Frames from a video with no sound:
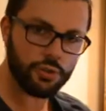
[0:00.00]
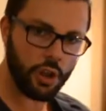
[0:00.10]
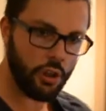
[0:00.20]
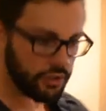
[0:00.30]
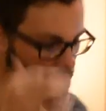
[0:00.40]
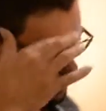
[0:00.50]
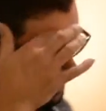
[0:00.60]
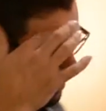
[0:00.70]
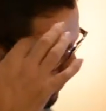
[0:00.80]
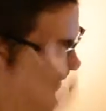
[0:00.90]
tone to
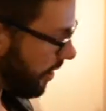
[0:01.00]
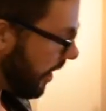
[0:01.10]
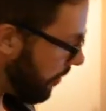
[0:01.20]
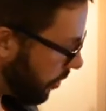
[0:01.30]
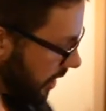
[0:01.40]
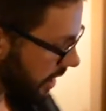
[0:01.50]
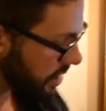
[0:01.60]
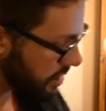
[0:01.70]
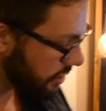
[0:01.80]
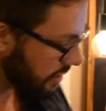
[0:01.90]
begin with. All the
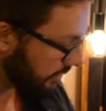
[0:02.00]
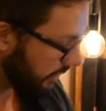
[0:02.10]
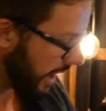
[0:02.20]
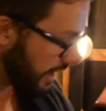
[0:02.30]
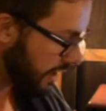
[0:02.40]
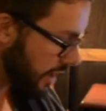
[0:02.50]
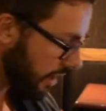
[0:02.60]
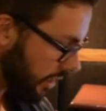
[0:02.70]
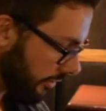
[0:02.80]
EQ's flat. The